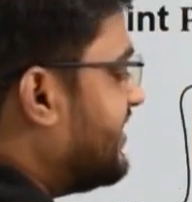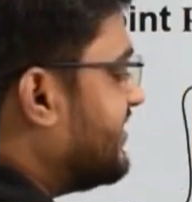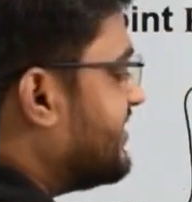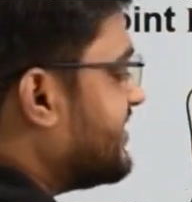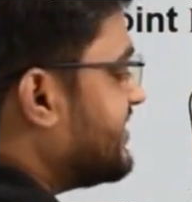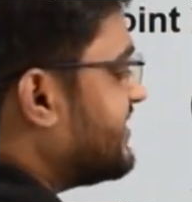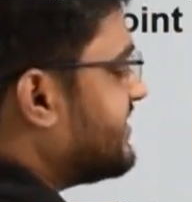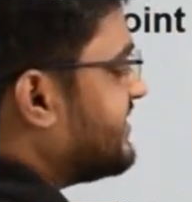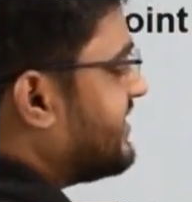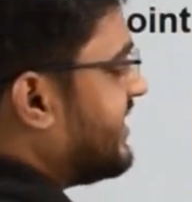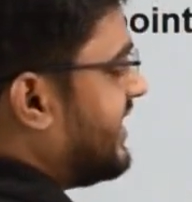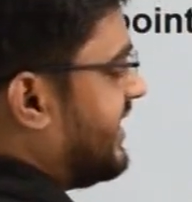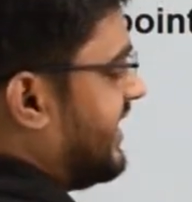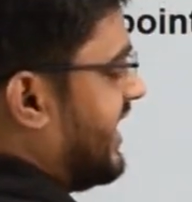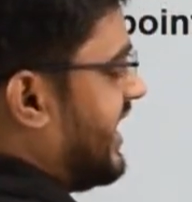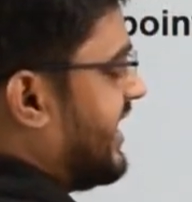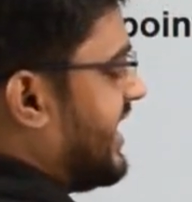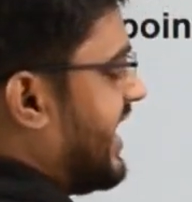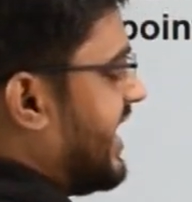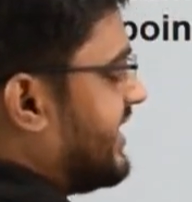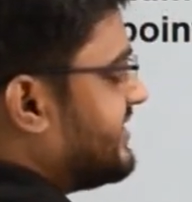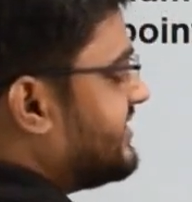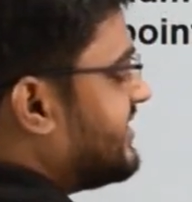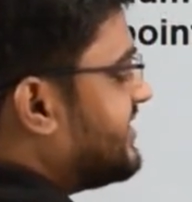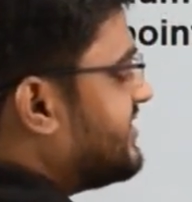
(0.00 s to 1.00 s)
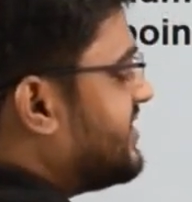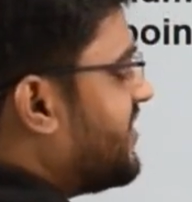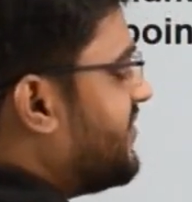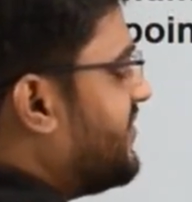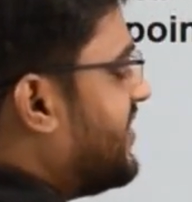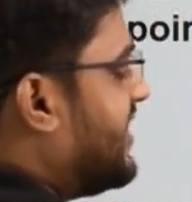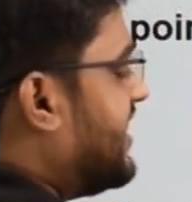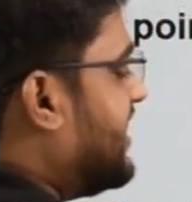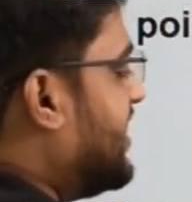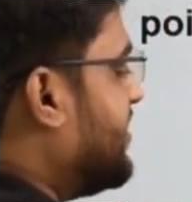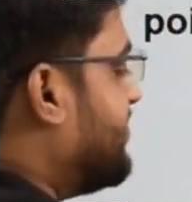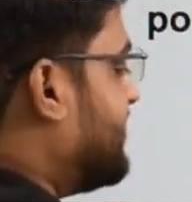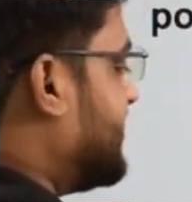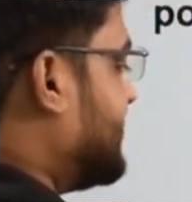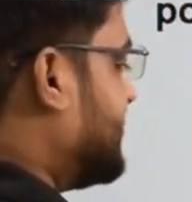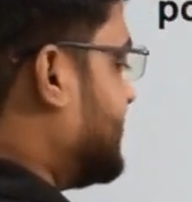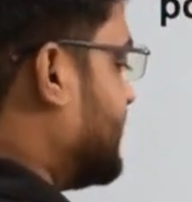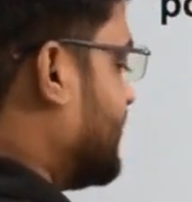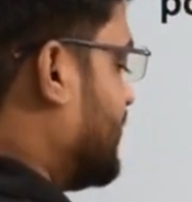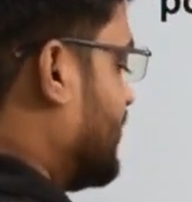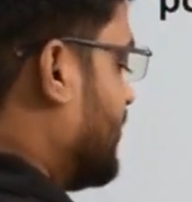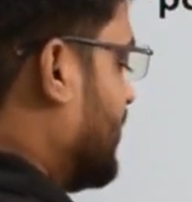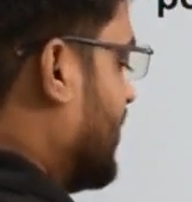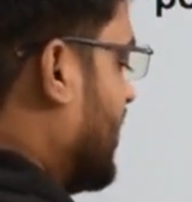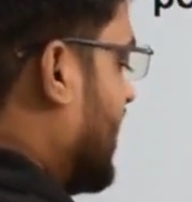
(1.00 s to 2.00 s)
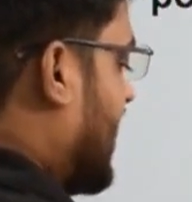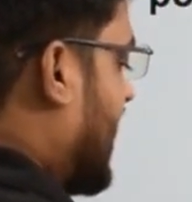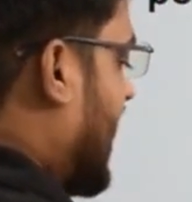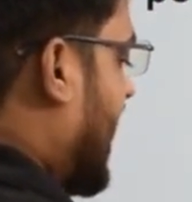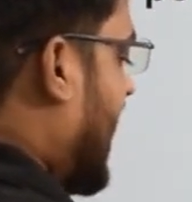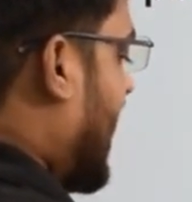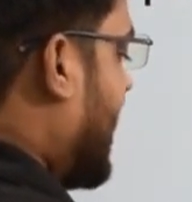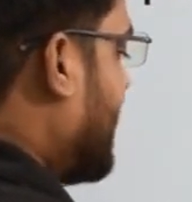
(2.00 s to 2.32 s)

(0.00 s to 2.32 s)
this thing, and x is the variable. So I